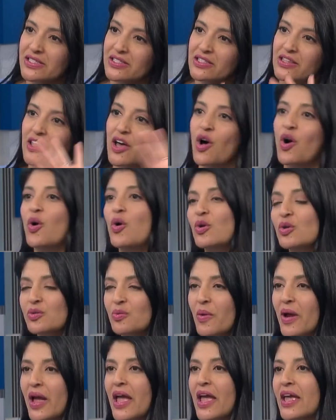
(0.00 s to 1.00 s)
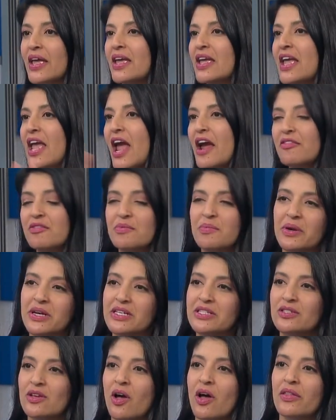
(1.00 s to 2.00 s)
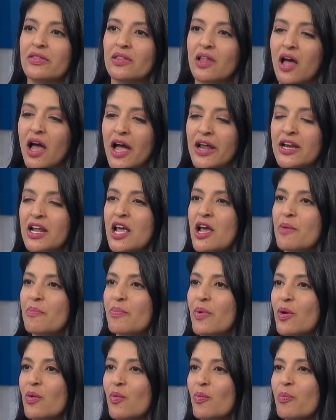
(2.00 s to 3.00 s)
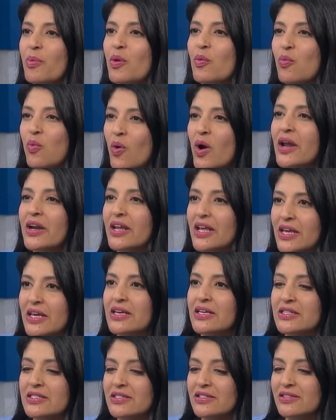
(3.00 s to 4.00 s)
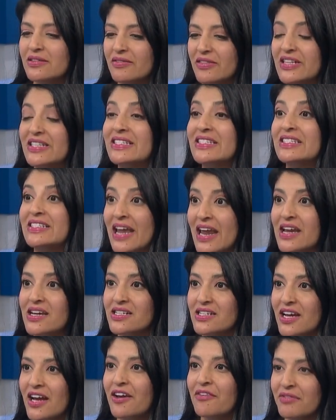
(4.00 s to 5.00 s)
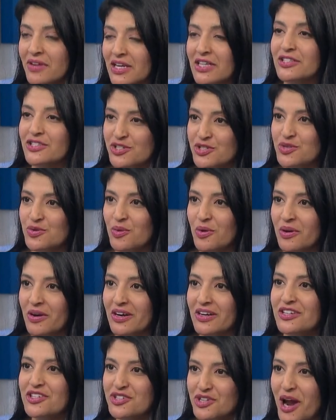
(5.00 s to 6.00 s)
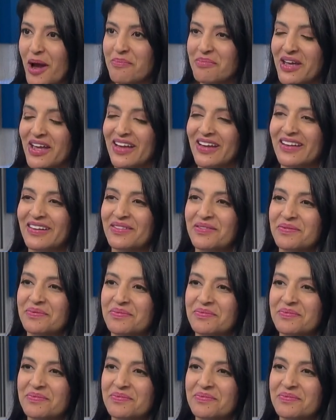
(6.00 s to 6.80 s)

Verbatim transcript: That's the old way. Everybody's online. But what is the state of in-store shopping?